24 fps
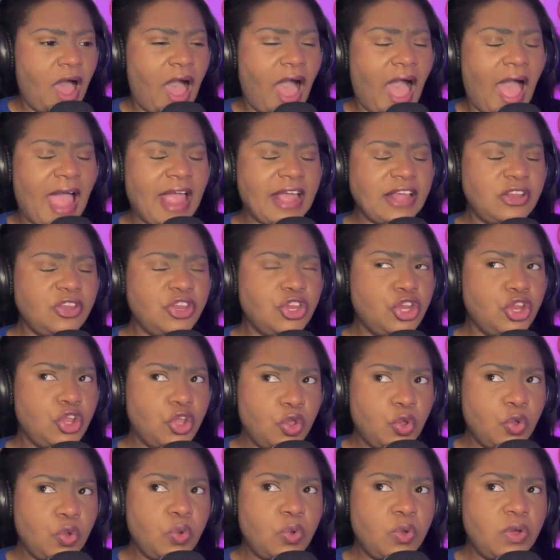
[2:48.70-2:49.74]
I
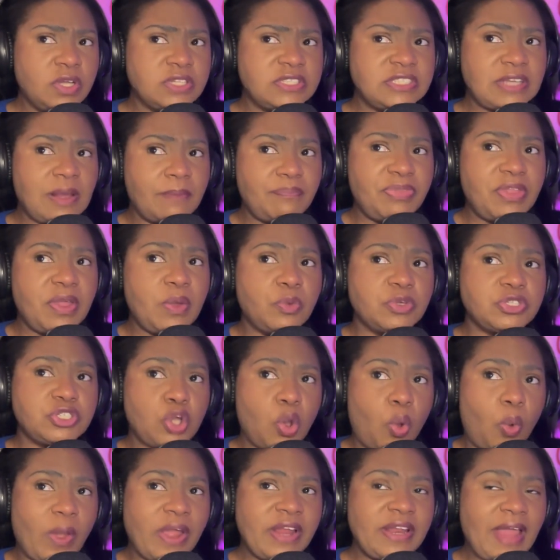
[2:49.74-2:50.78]
knew something was
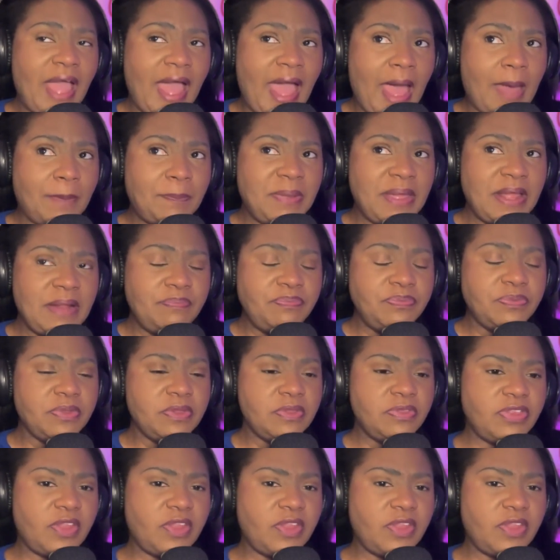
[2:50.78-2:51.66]
going to happen.